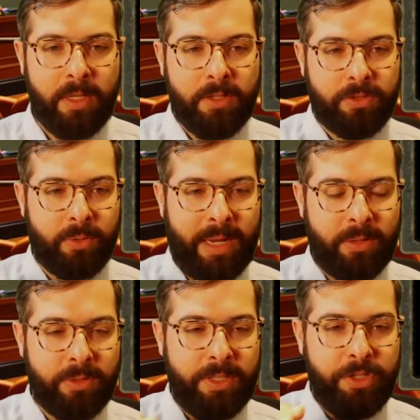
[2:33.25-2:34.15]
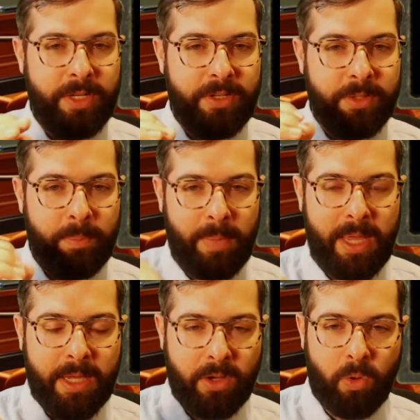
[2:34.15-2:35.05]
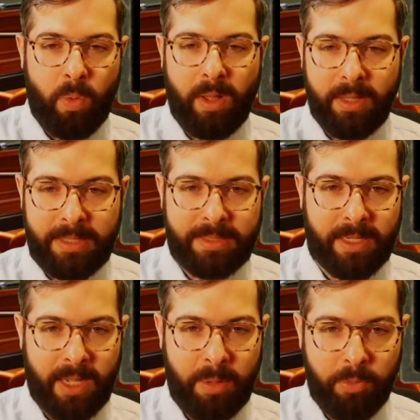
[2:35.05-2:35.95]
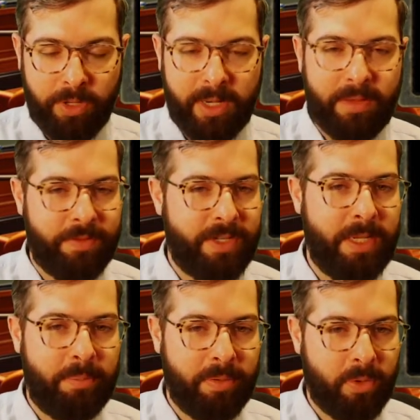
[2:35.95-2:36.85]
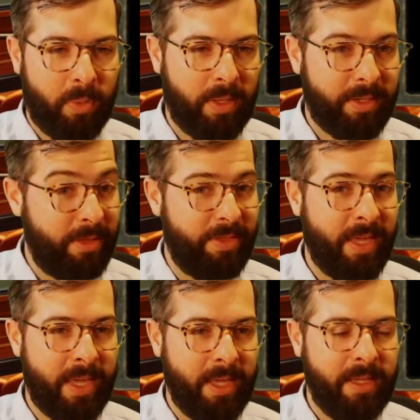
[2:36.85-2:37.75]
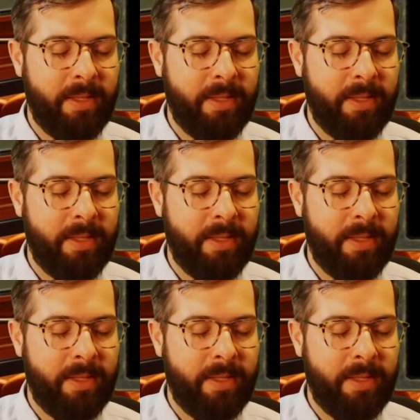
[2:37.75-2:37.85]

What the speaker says: So not only do you need to make quality time where you can have deep quality thinking,